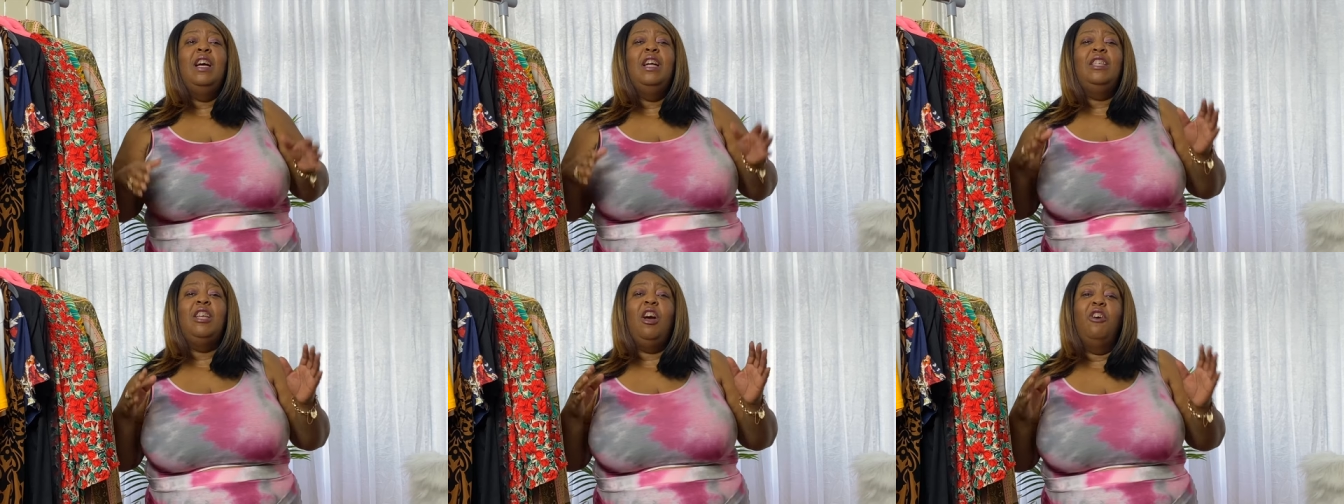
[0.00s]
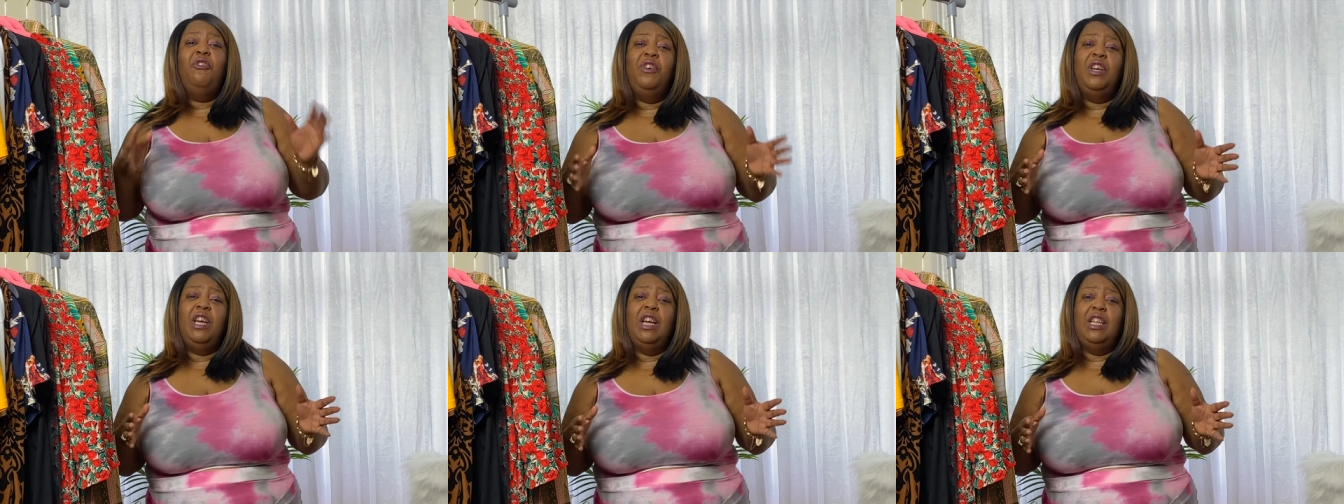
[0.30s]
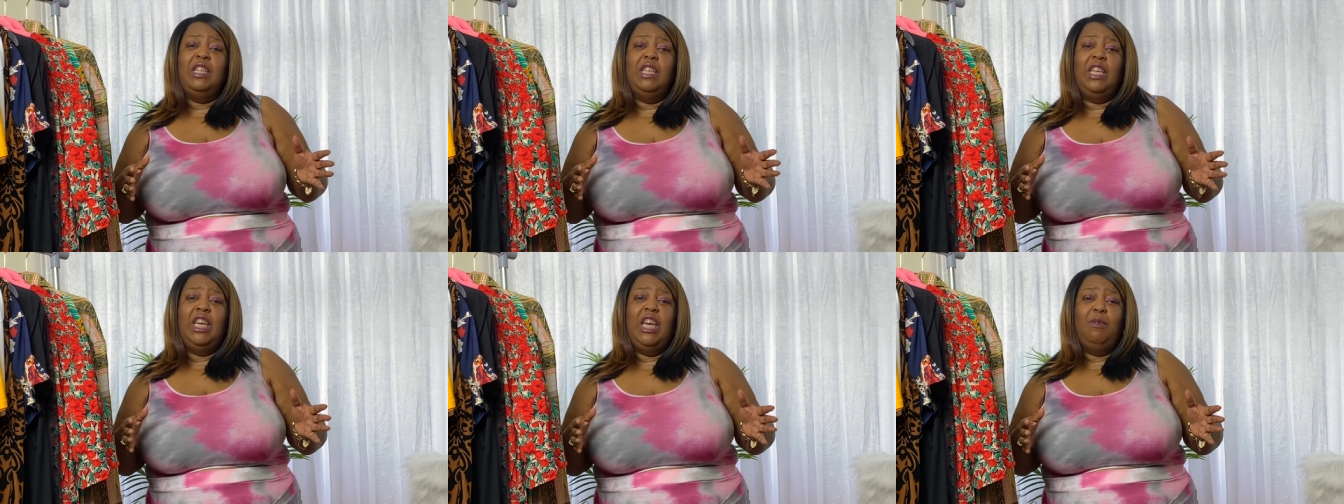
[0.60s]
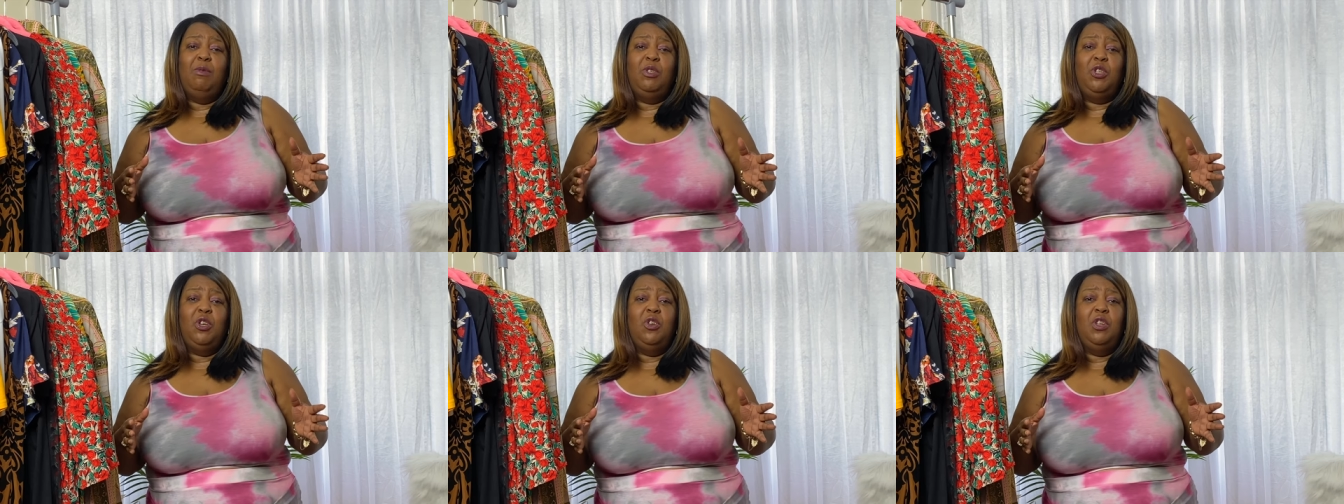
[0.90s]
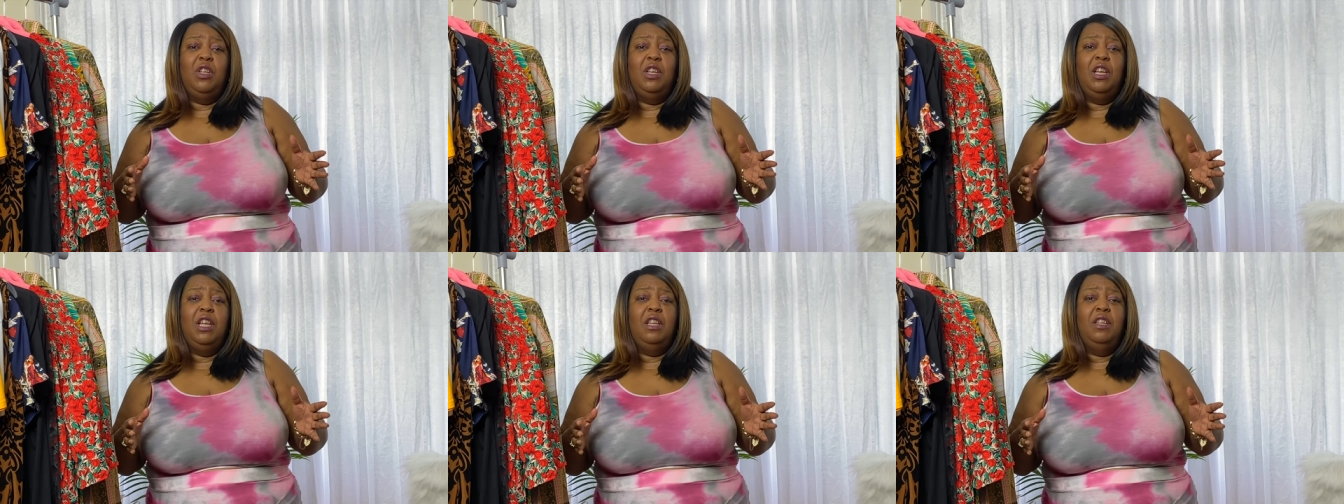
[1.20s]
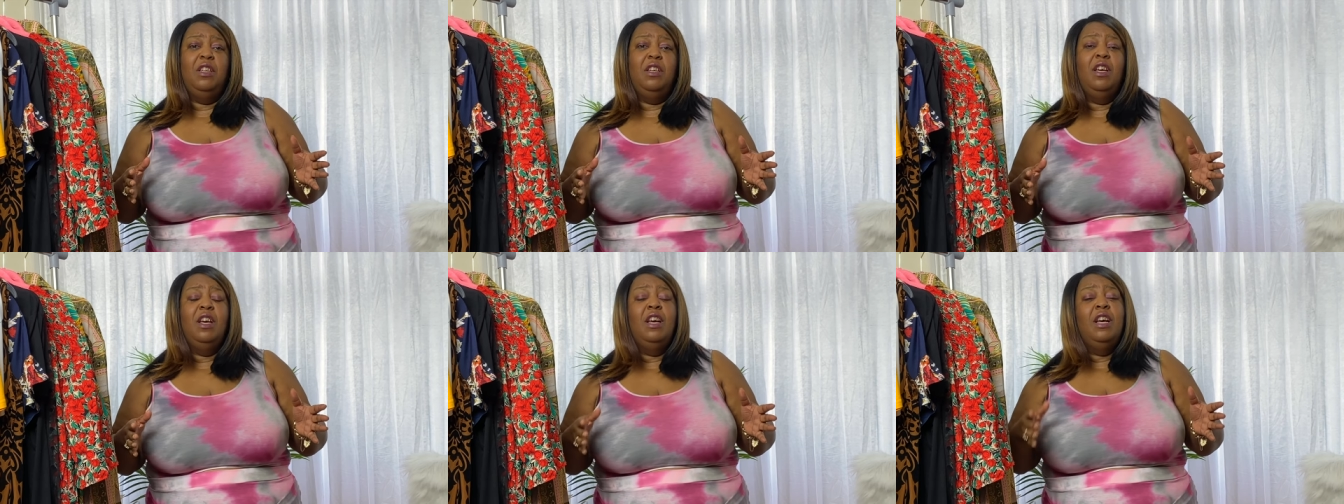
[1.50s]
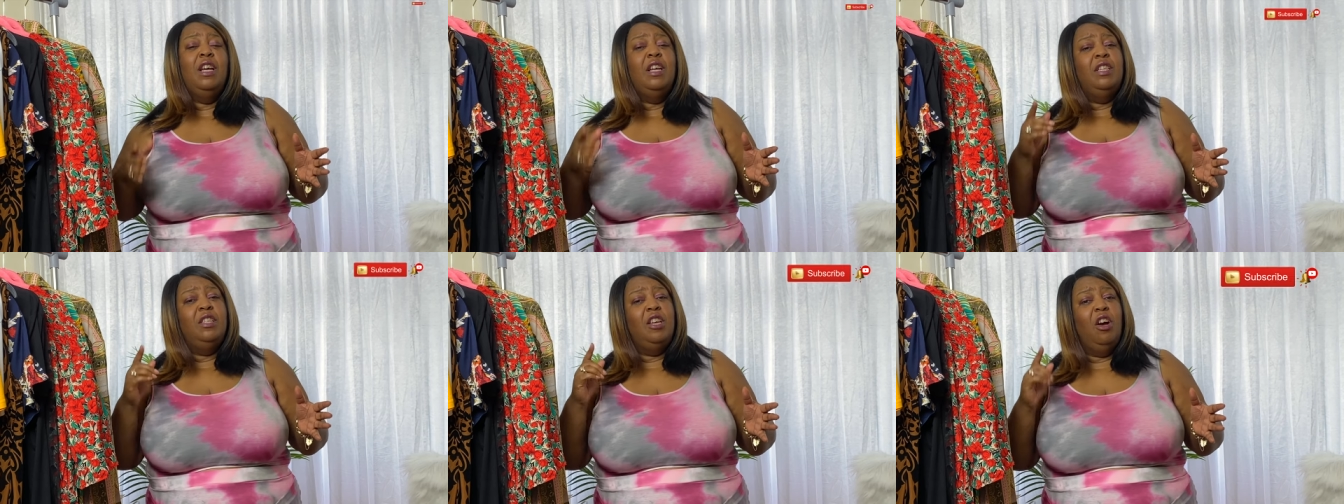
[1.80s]
Don't forget to keep tuning in.
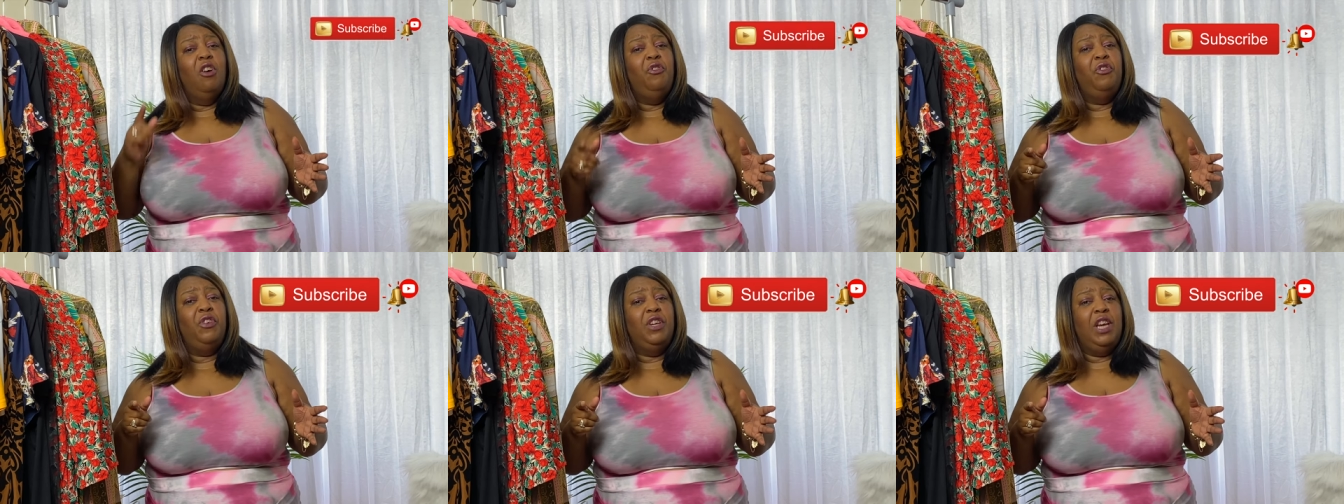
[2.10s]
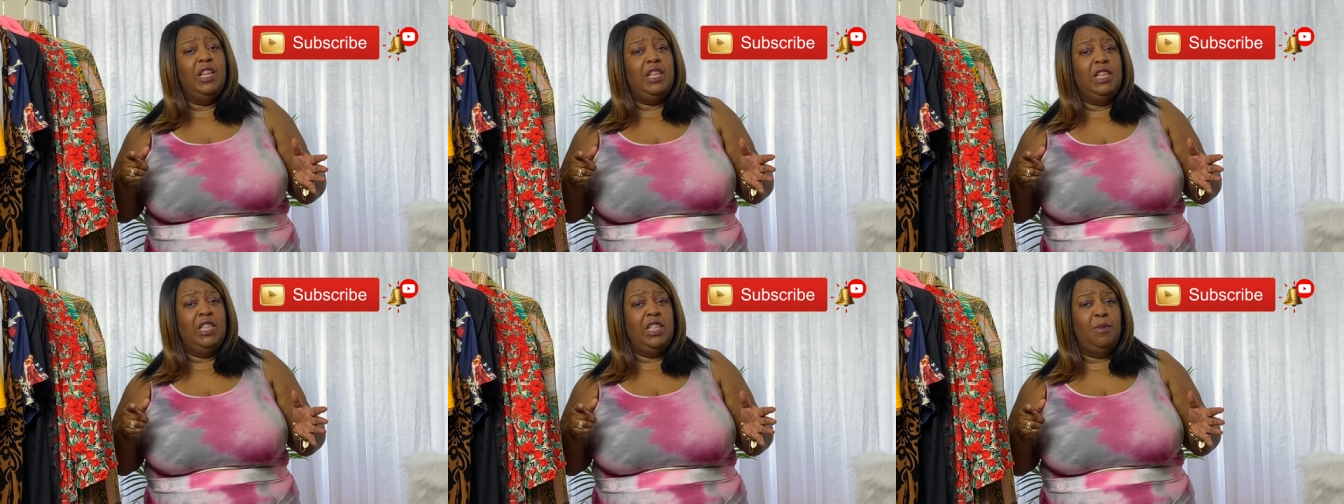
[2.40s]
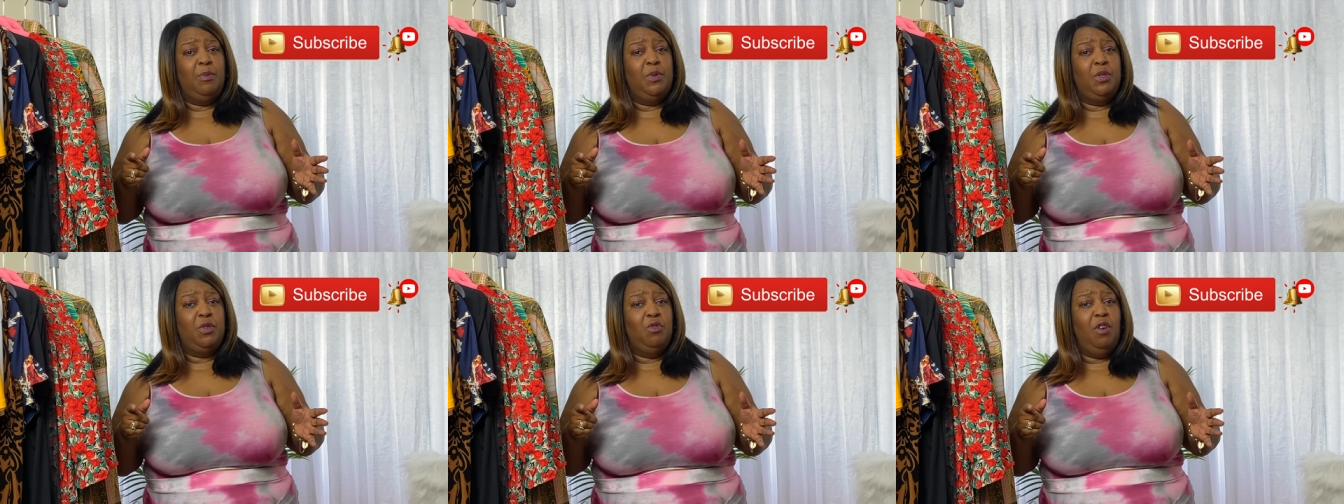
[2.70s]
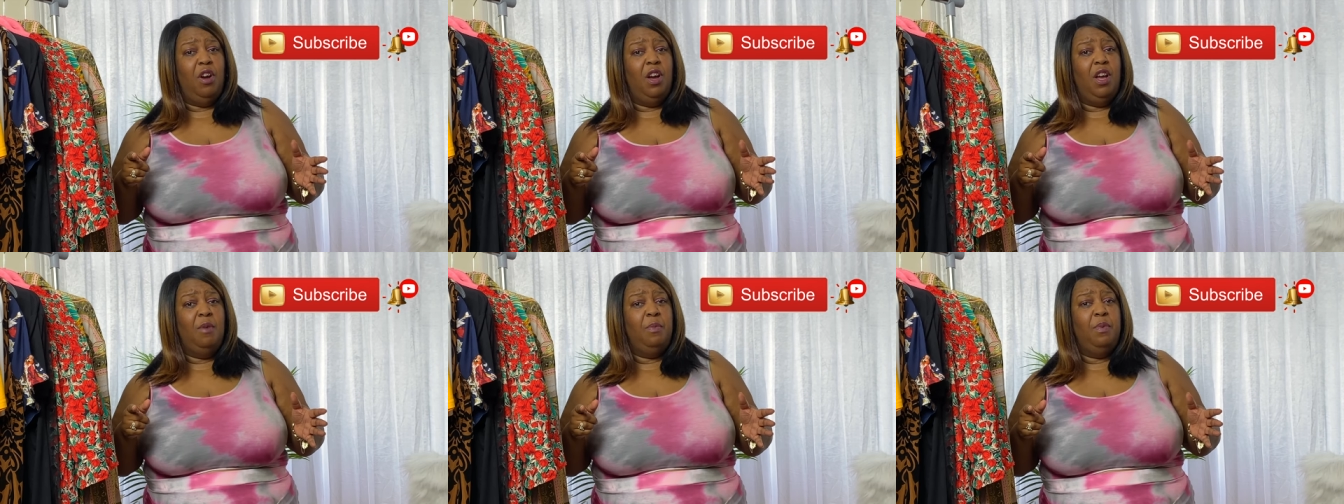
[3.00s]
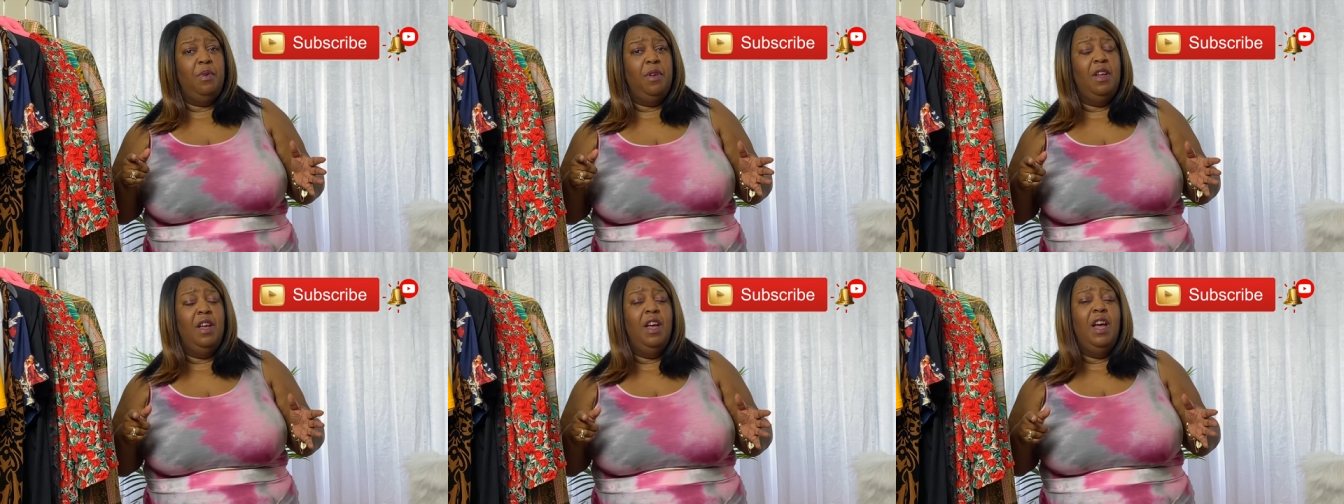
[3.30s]
Don't forget to subscribe.